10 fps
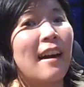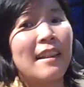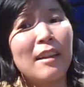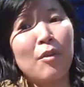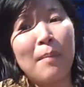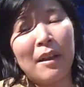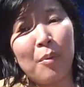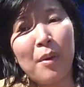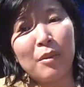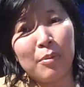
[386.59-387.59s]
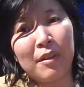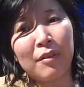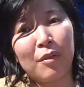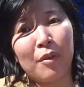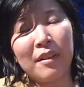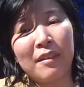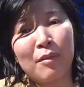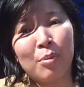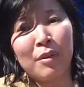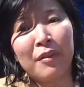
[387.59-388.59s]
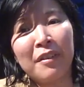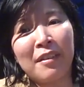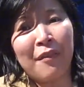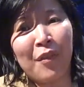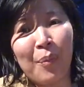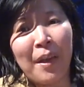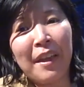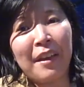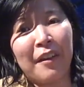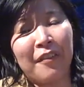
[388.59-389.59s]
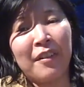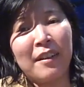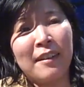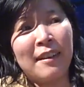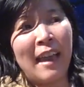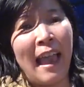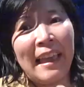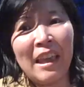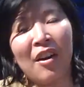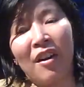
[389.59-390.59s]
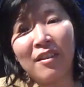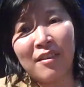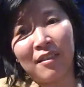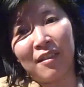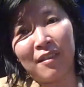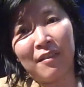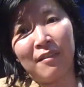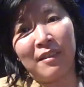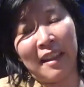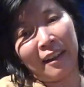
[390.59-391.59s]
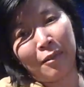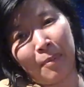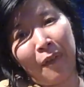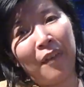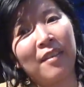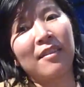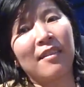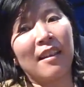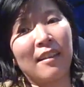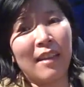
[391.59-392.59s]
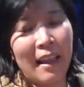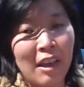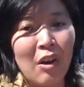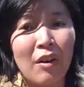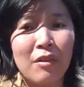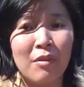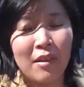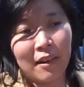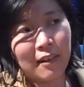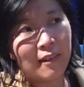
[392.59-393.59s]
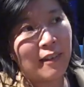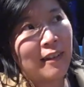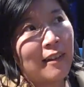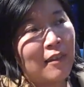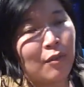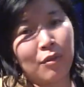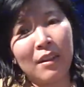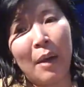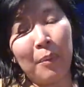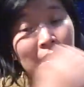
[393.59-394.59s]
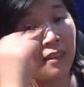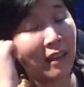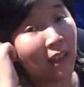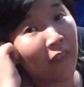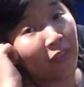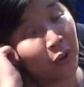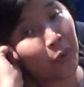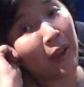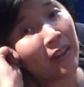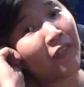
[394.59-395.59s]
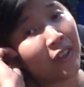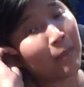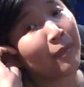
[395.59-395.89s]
I think no matter where Twitter is going, Twitterers have a way of hanging on to their experience and hanging on to the social networks that they have curated for